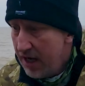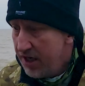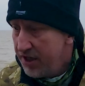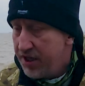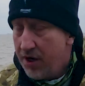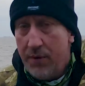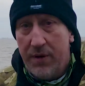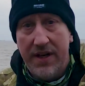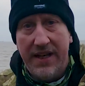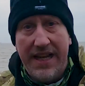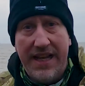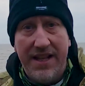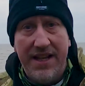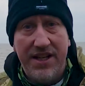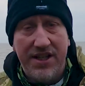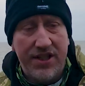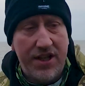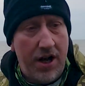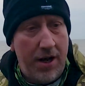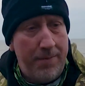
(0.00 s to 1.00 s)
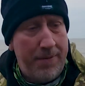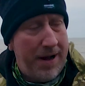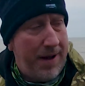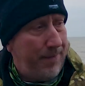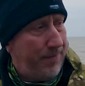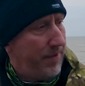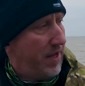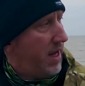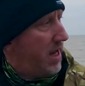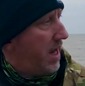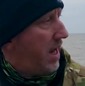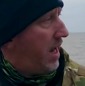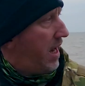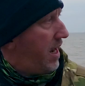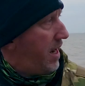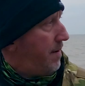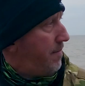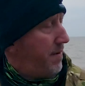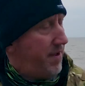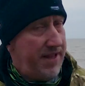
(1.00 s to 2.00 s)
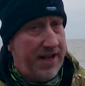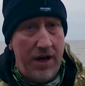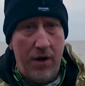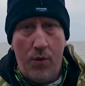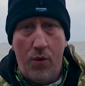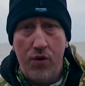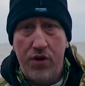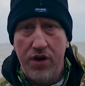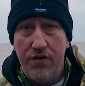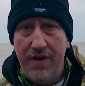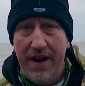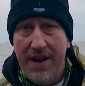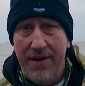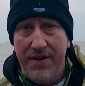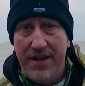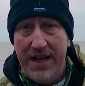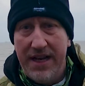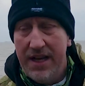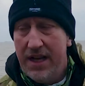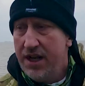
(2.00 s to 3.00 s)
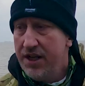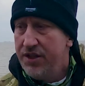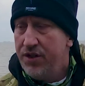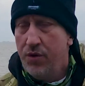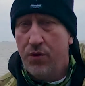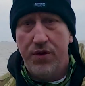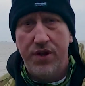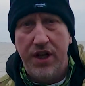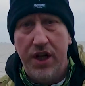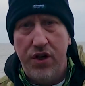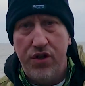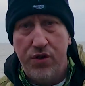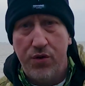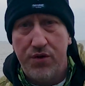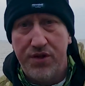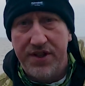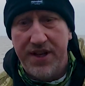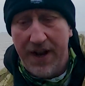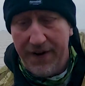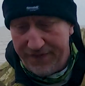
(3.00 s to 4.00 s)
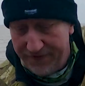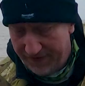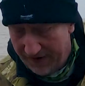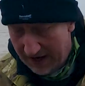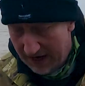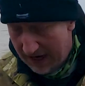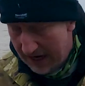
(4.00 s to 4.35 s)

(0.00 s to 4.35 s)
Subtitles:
so we're going to get this tarp up, and then I'll walk you around it, do all the usual stuff.